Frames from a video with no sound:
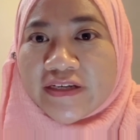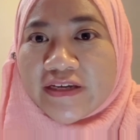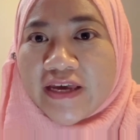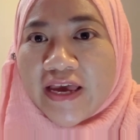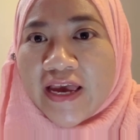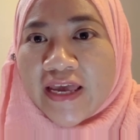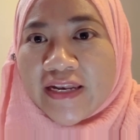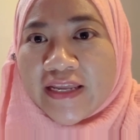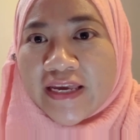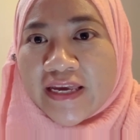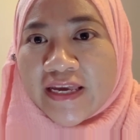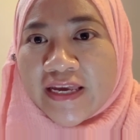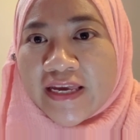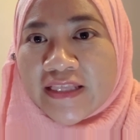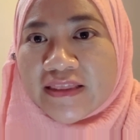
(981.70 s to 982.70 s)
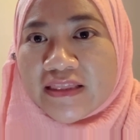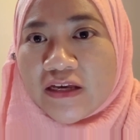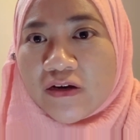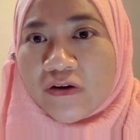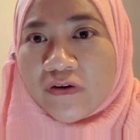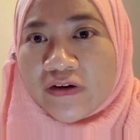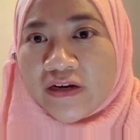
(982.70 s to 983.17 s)
and heat
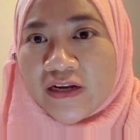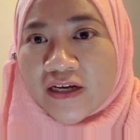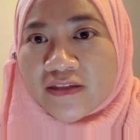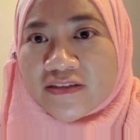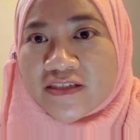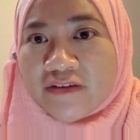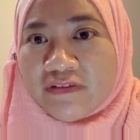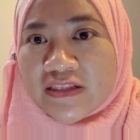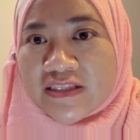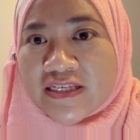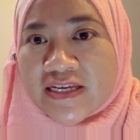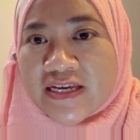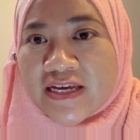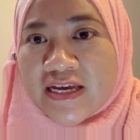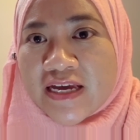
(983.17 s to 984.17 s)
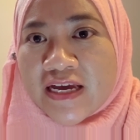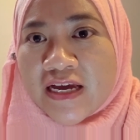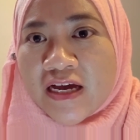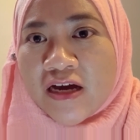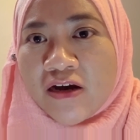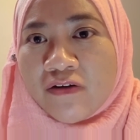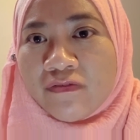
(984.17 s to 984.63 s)
conductivity.
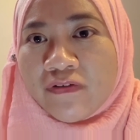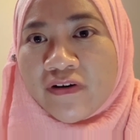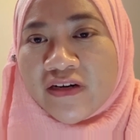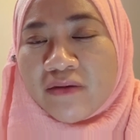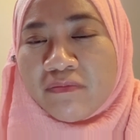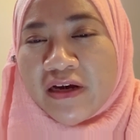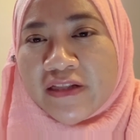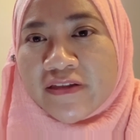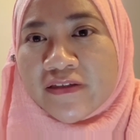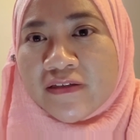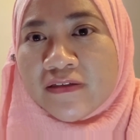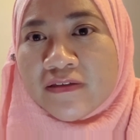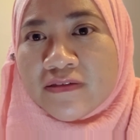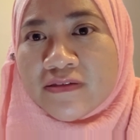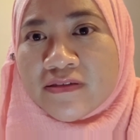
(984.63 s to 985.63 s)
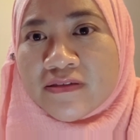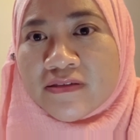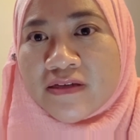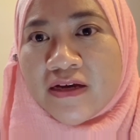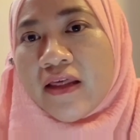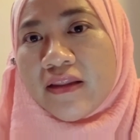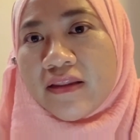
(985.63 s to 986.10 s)
For the metals,
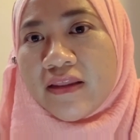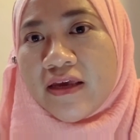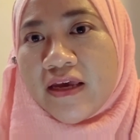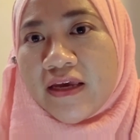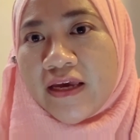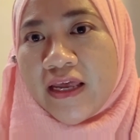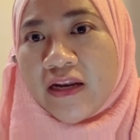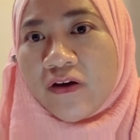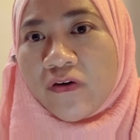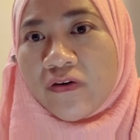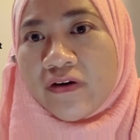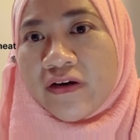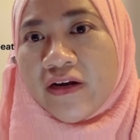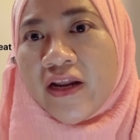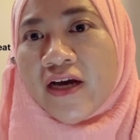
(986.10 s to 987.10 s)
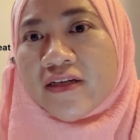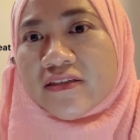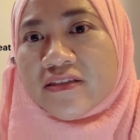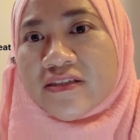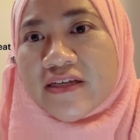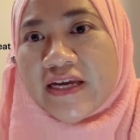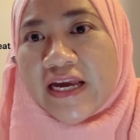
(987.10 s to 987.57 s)
they can conduct
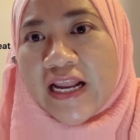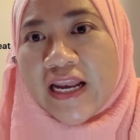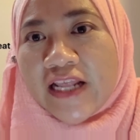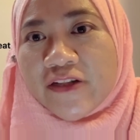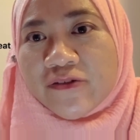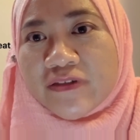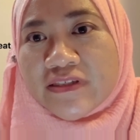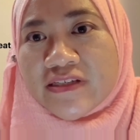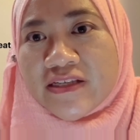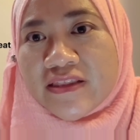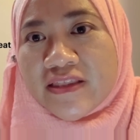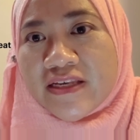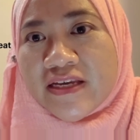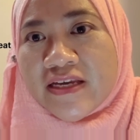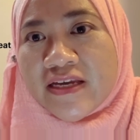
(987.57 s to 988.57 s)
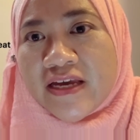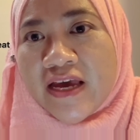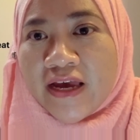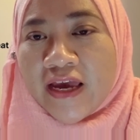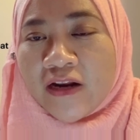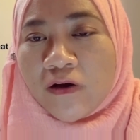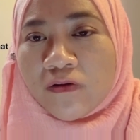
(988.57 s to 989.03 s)
electricity and
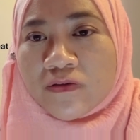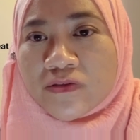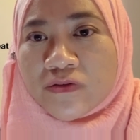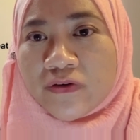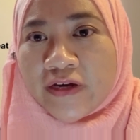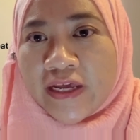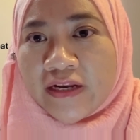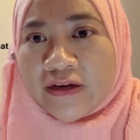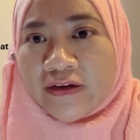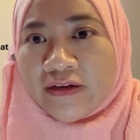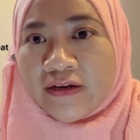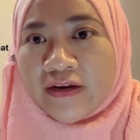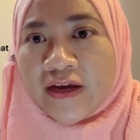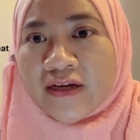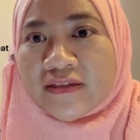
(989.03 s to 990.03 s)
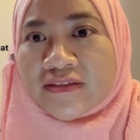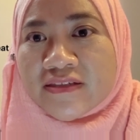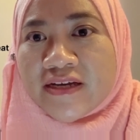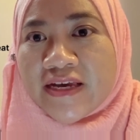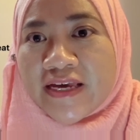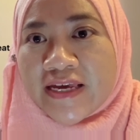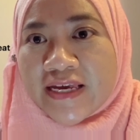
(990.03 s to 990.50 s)
also can conduct
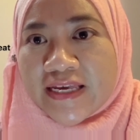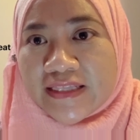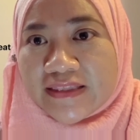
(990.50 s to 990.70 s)
heat.